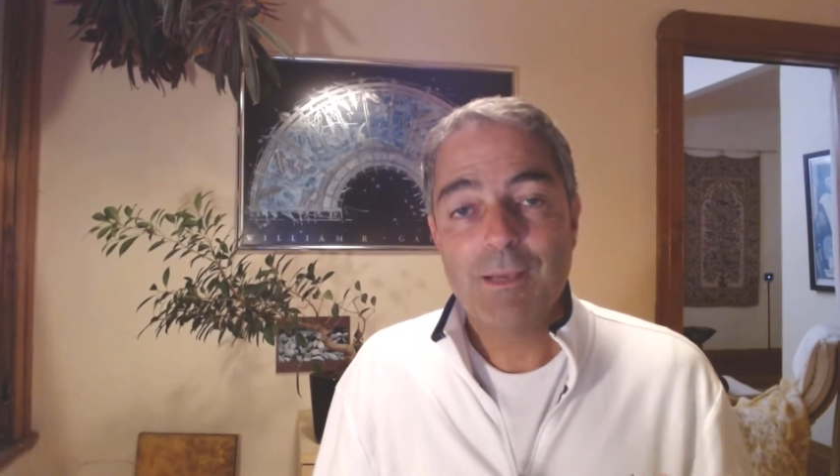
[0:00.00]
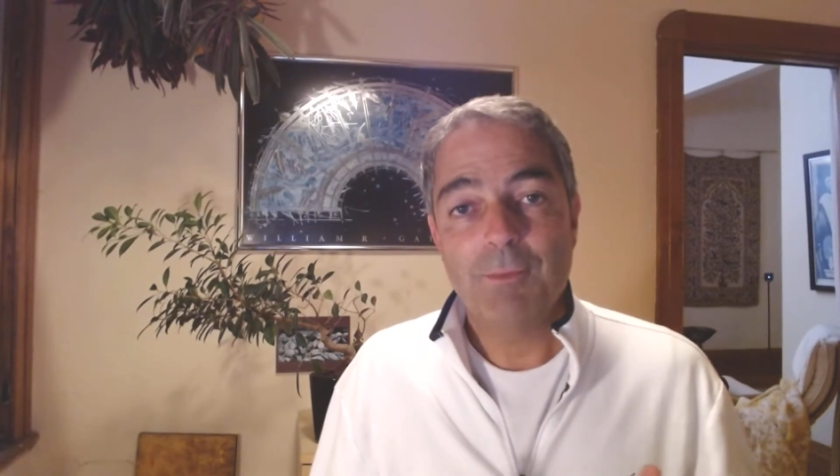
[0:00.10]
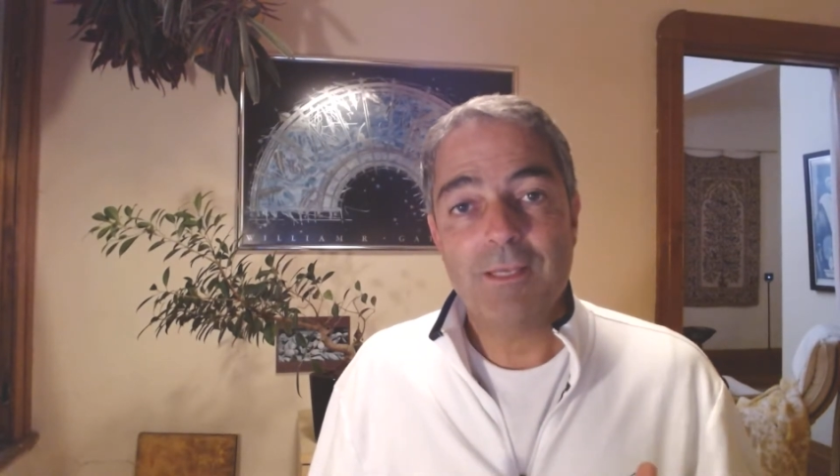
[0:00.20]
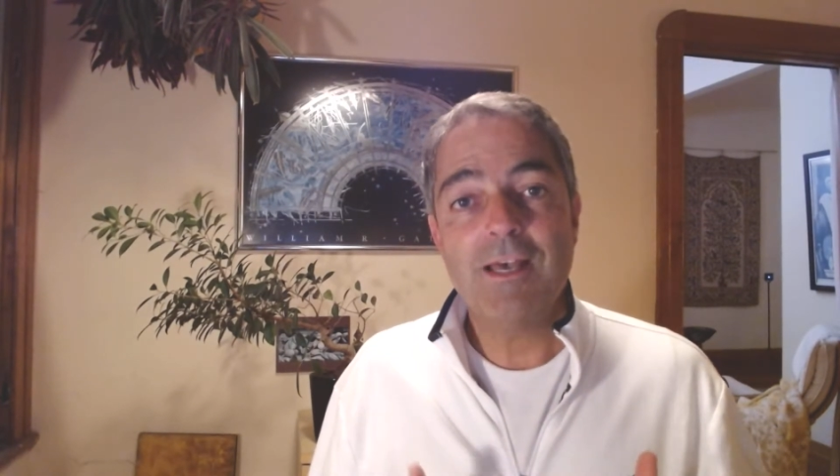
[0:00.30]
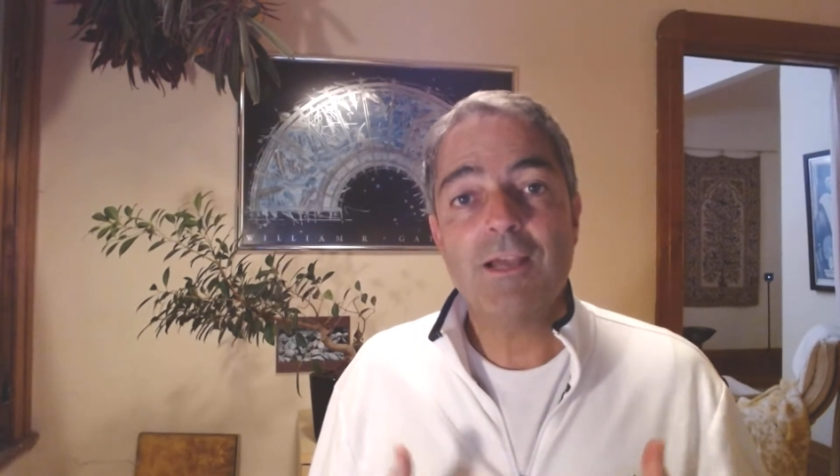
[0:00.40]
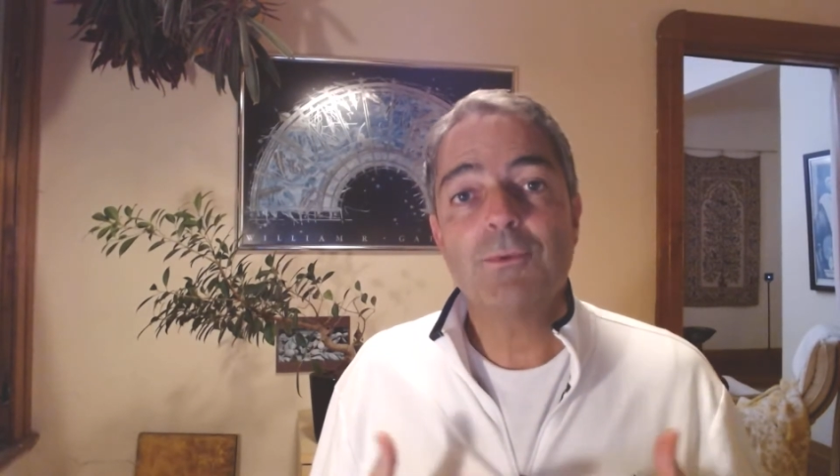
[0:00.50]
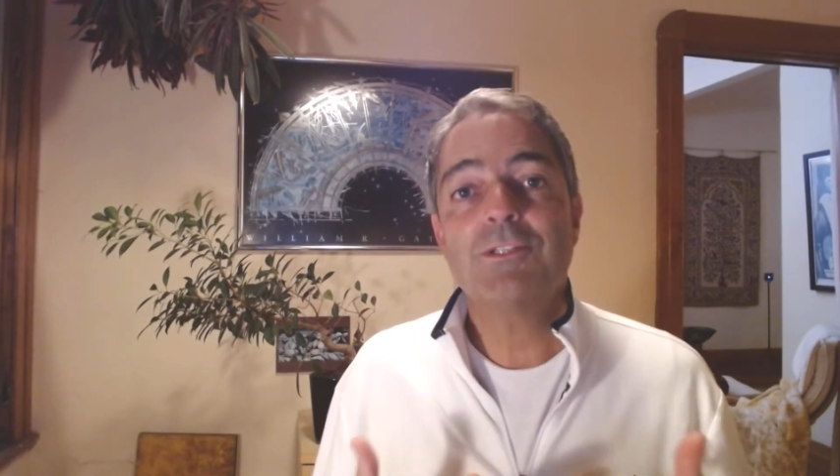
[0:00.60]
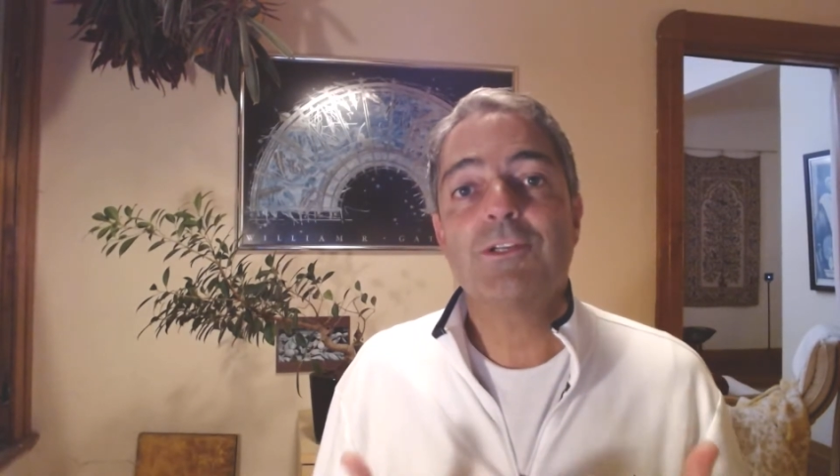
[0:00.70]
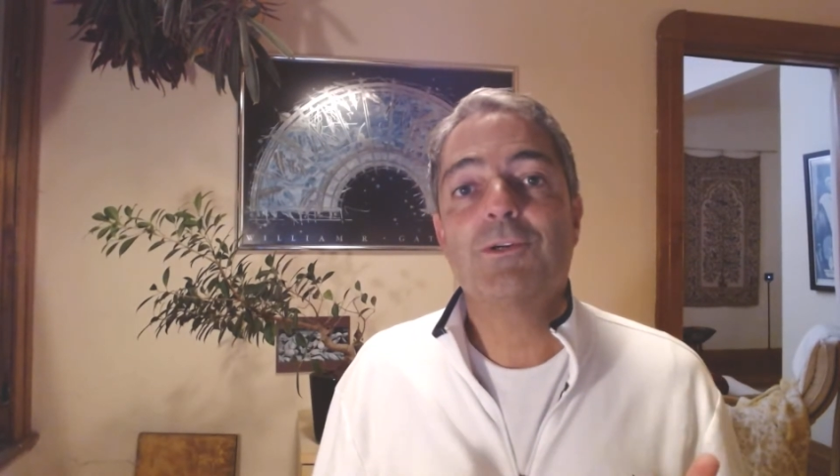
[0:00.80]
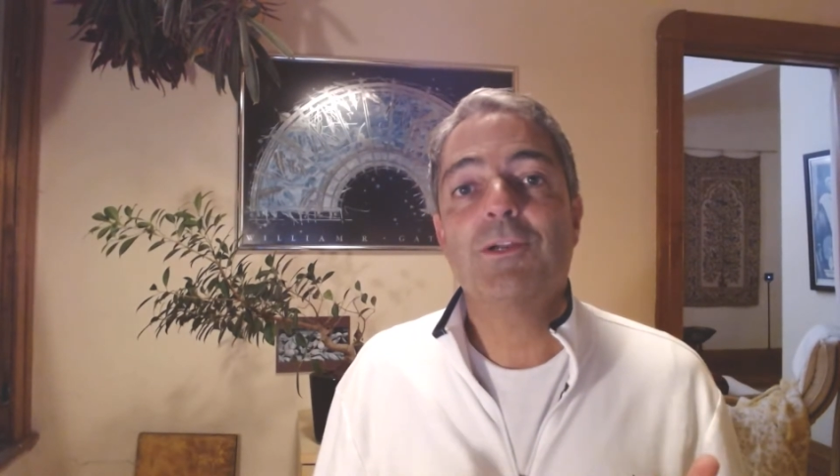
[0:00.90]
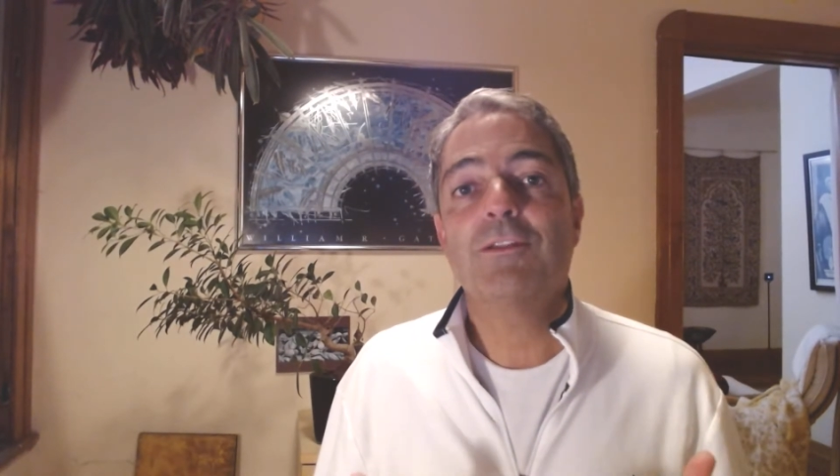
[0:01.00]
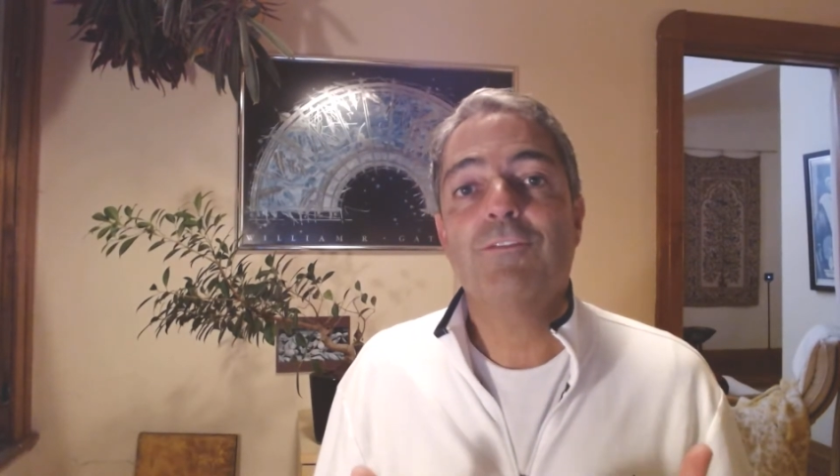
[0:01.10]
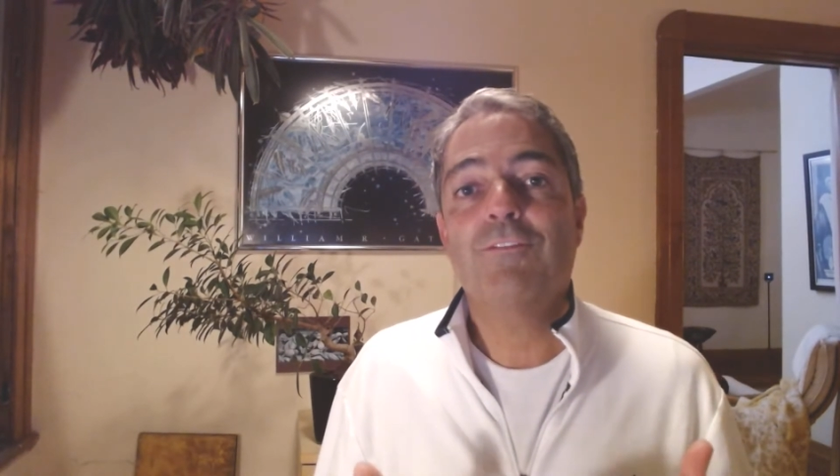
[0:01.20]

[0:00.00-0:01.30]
But now I want to create the